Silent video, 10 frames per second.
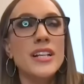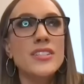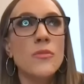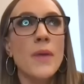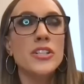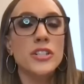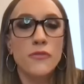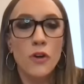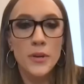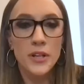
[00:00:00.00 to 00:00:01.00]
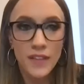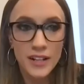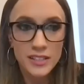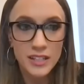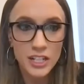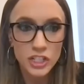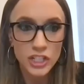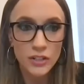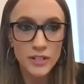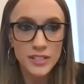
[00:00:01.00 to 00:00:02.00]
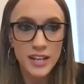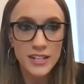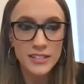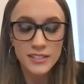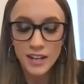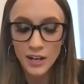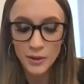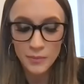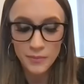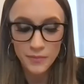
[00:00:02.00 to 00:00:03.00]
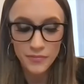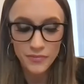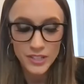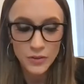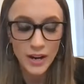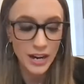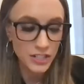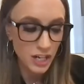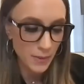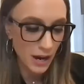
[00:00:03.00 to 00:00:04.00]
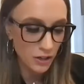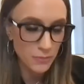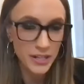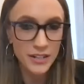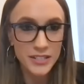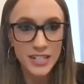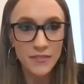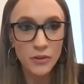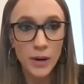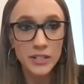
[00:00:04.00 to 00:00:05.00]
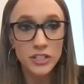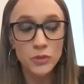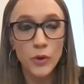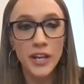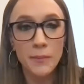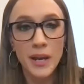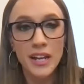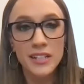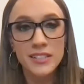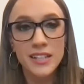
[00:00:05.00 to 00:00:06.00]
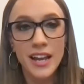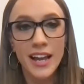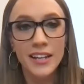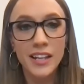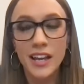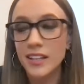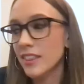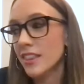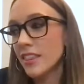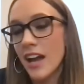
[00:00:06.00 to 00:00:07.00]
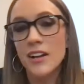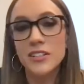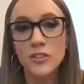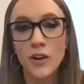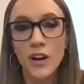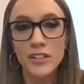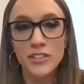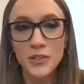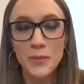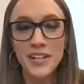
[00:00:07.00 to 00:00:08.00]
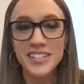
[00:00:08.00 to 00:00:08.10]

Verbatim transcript: is no magic formula that's the issue is is um so I, I talk about how comedians need to have the right to swing and miss and like that story i just told you an